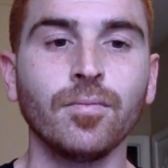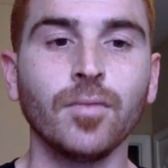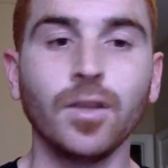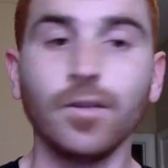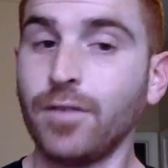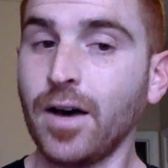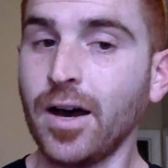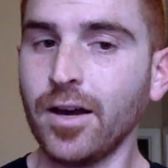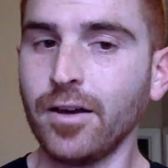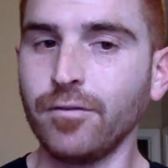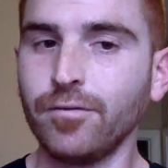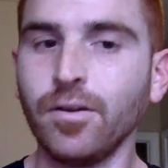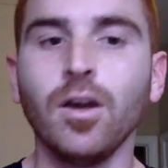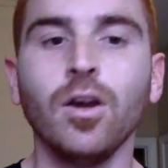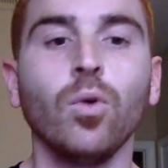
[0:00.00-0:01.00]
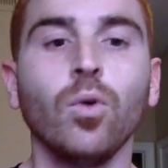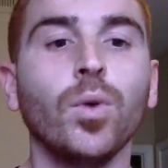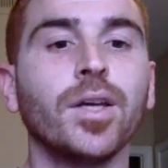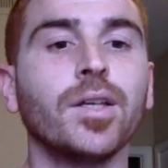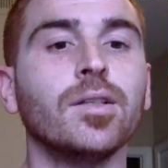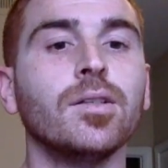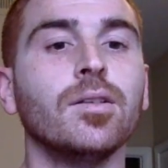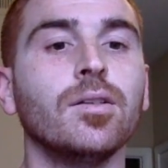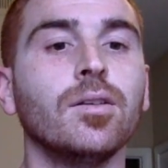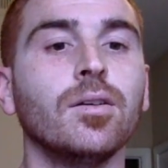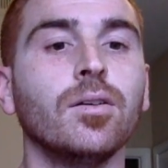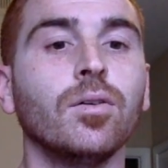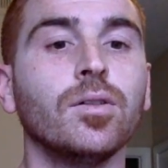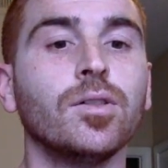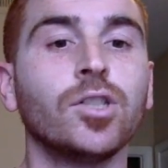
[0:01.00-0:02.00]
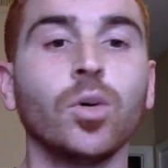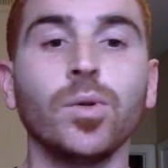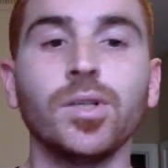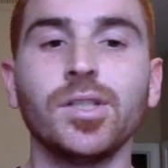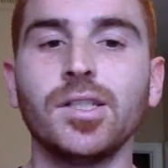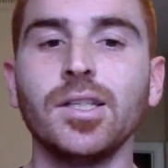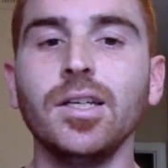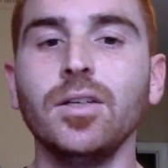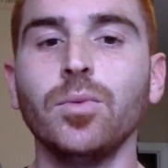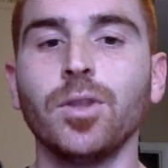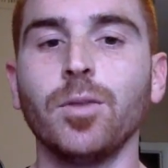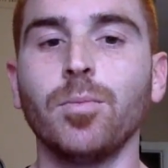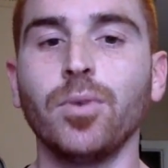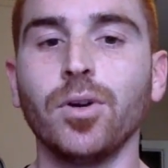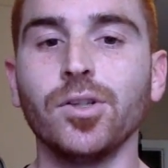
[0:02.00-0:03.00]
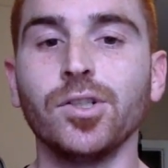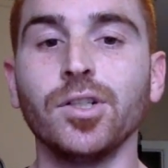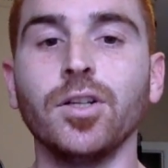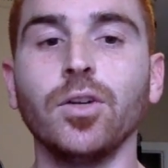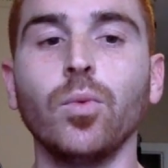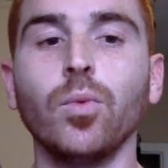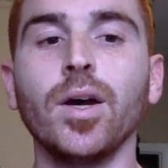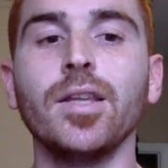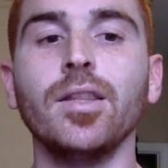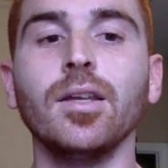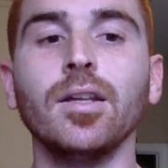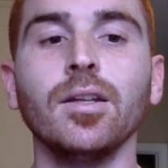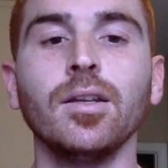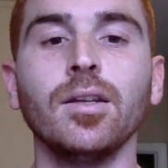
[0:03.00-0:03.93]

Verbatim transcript: Five, we can sow a seed with a person in a way that